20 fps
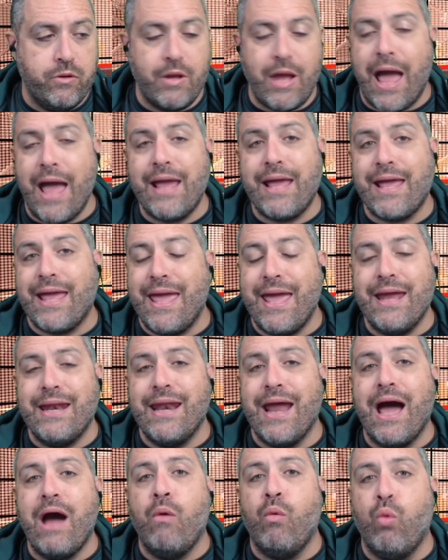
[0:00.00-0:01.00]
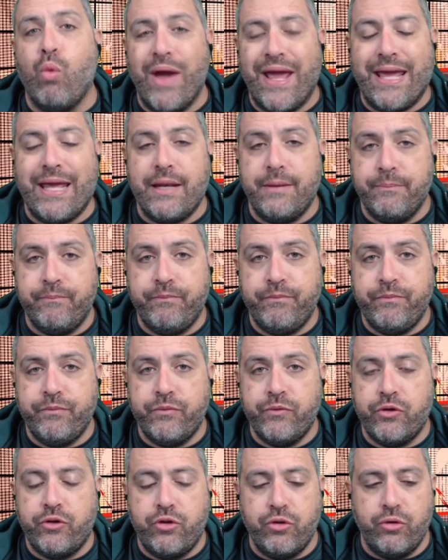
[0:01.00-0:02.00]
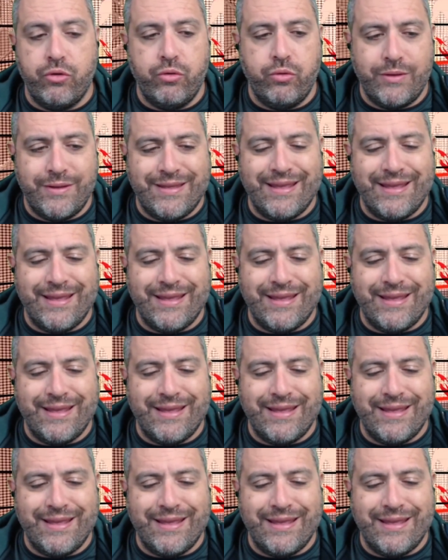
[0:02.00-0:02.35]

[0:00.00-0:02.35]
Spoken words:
I cannot wait to